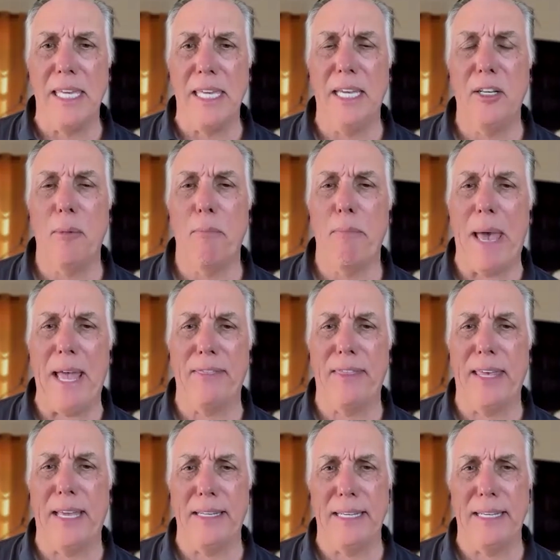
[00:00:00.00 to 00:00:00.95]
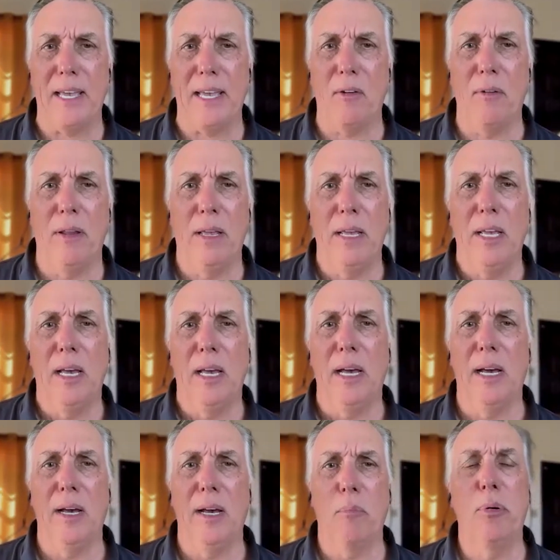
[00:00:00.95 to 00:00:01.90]
He had to bat that down
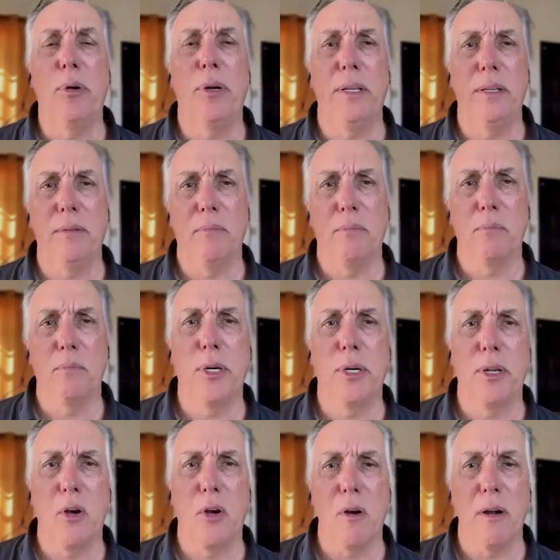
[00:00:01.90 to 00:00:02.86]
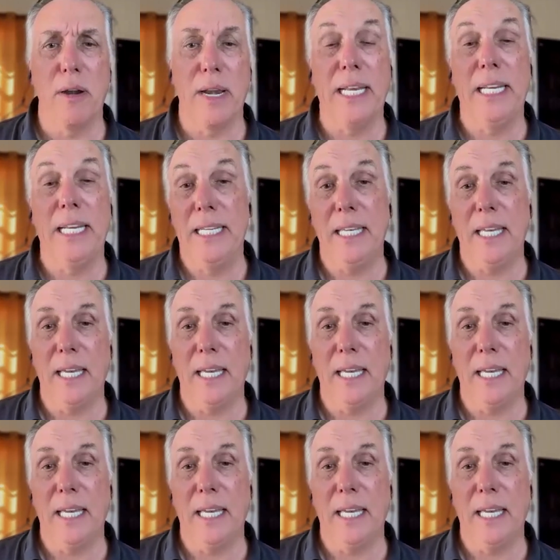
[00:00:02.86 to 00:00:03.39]
pretty hard, and he